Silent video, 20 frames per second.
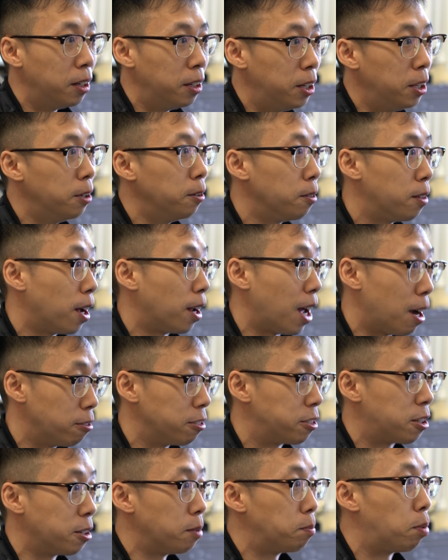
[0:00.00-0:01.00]
knew that I
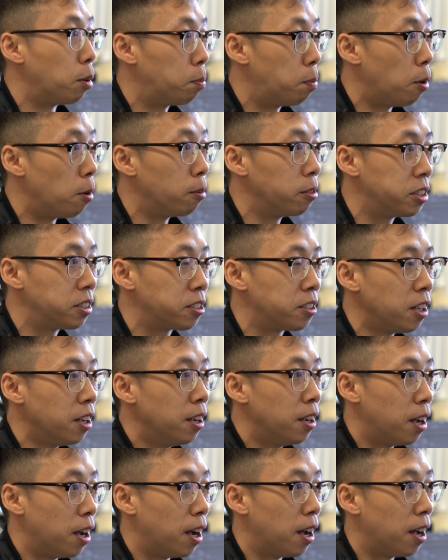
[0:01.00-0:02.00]
was gonna propose
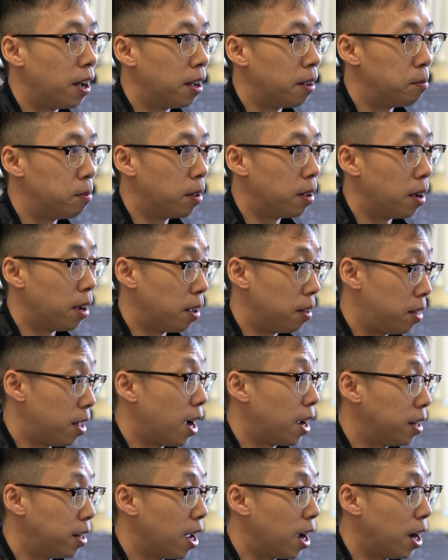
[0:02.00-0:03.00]

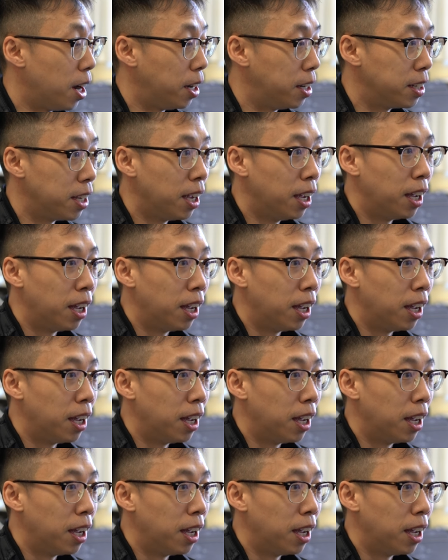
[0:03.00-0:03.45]
that night.